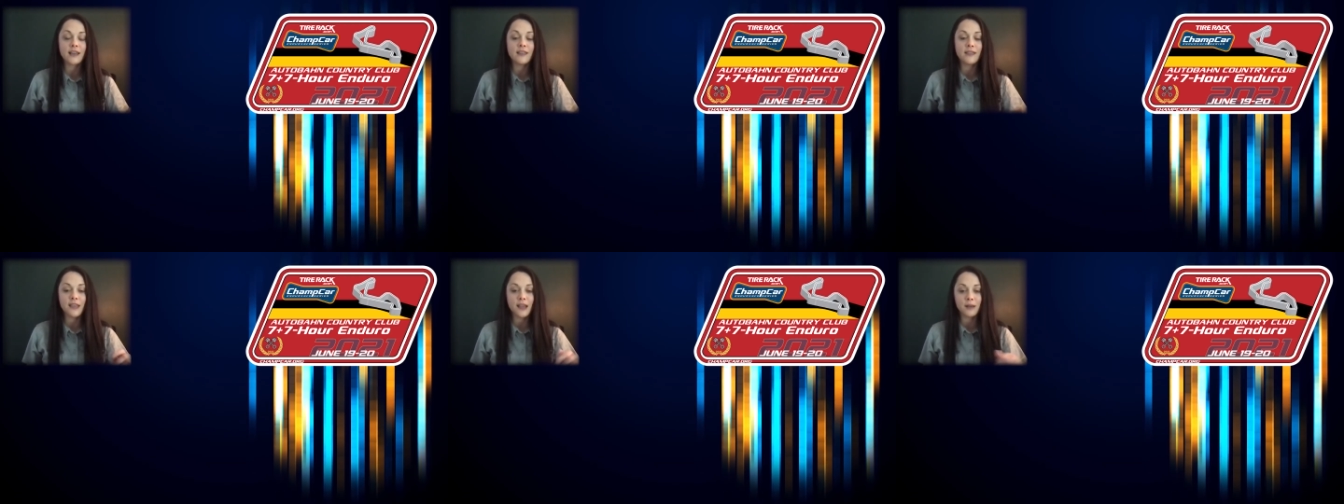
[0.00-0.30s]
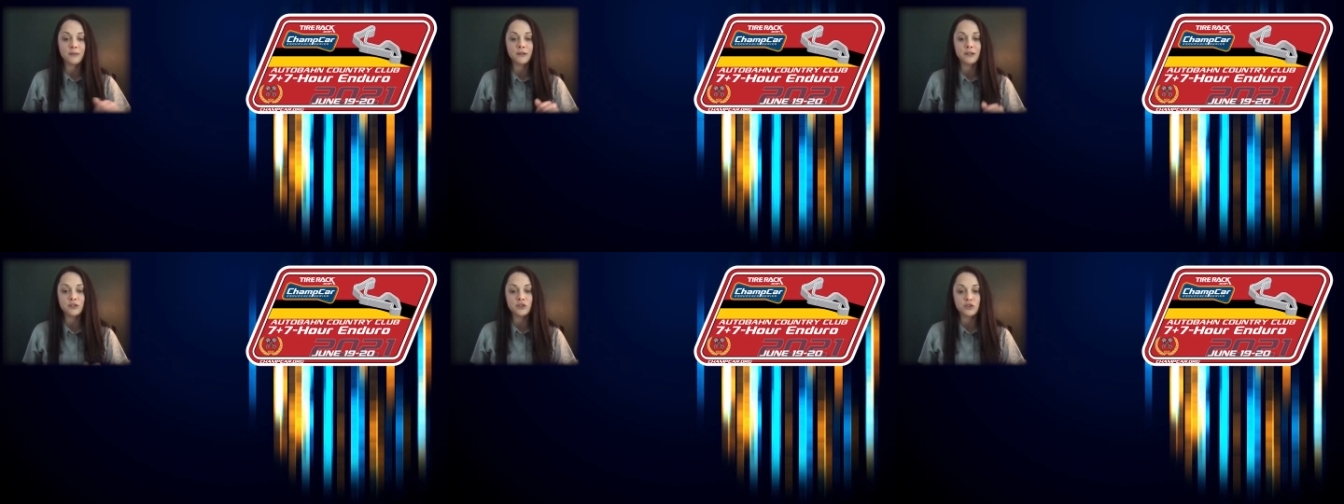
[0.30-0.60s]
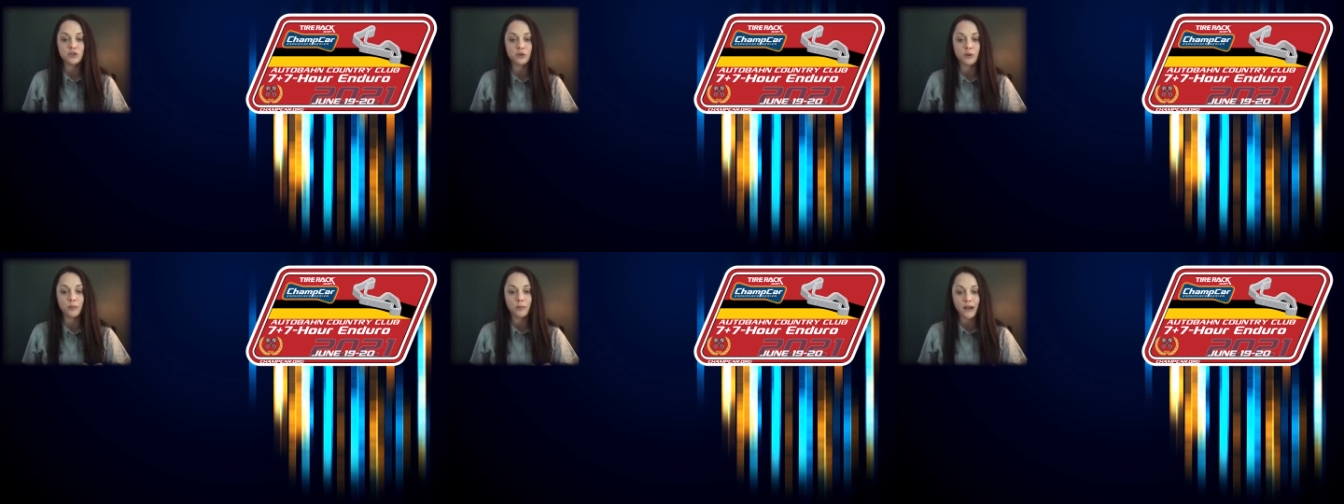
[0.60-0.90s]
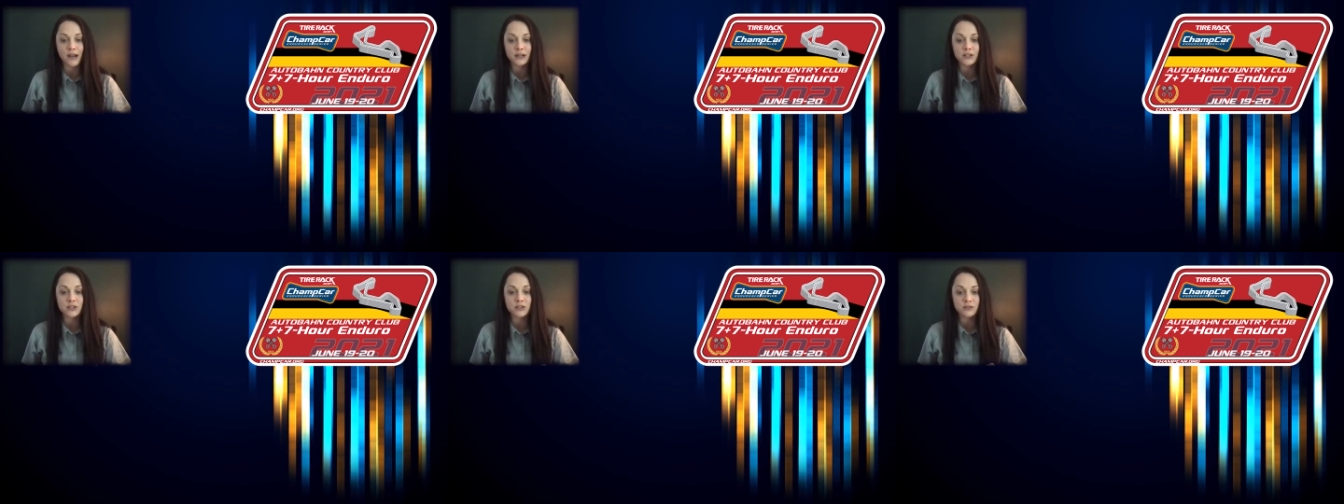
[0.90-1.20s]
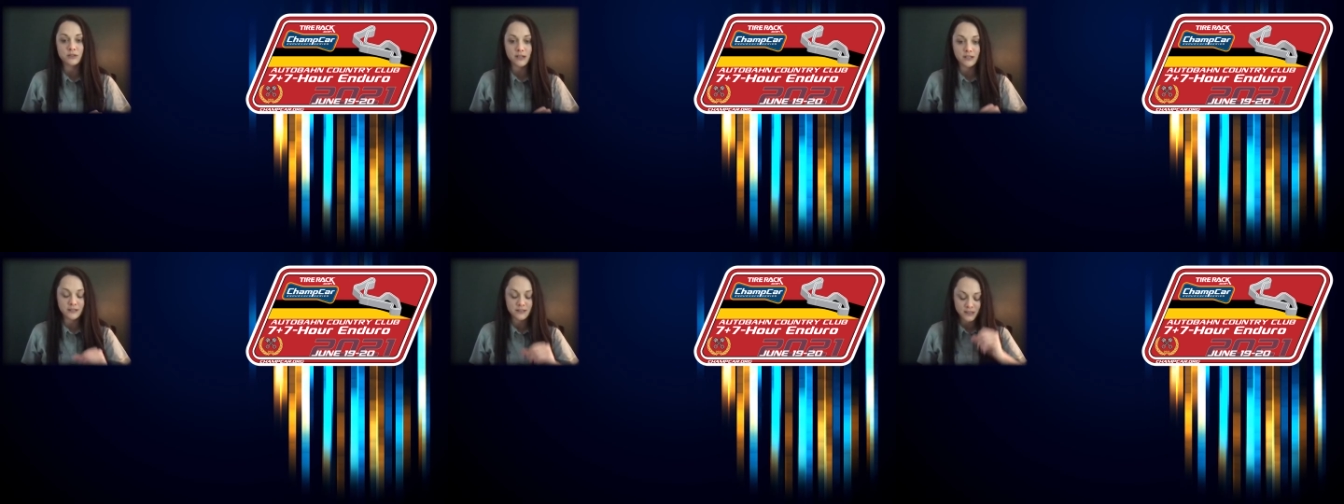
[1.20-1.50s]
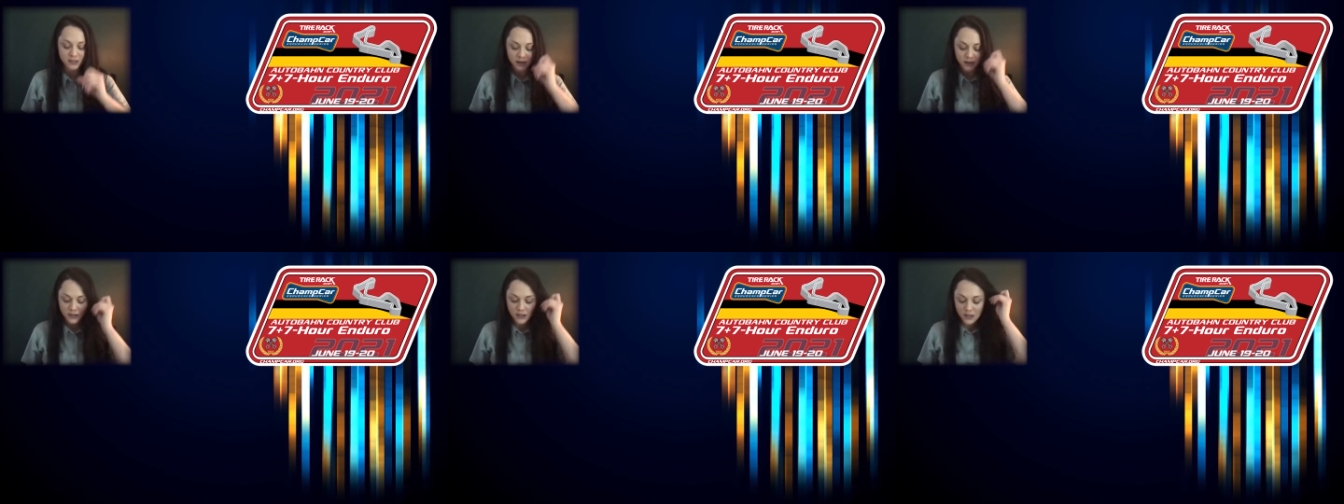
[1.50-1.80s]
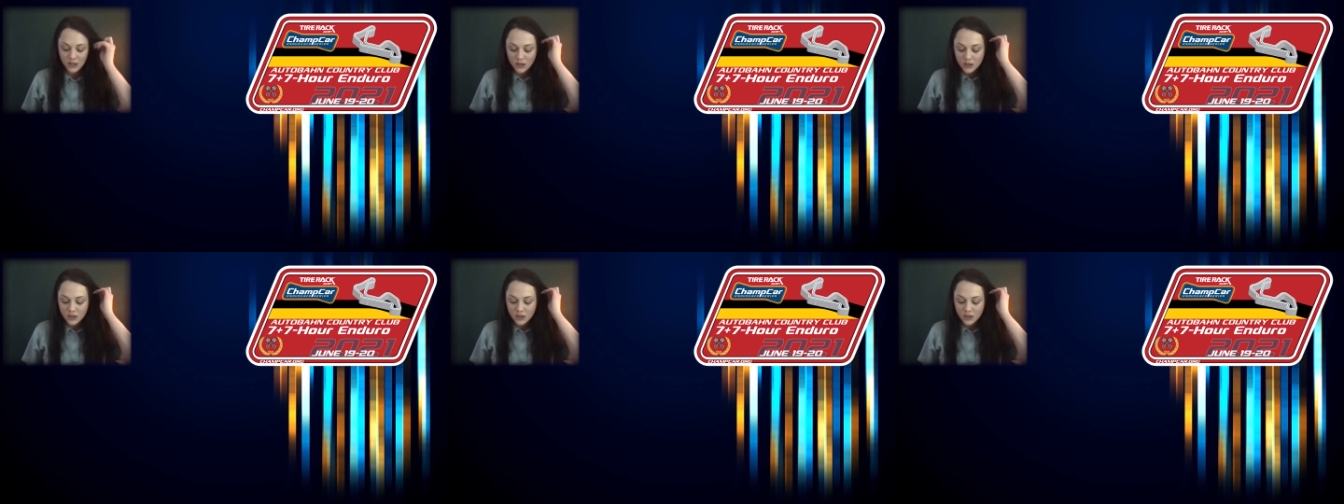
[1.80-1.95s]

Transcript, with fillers: and that means you are back to racing.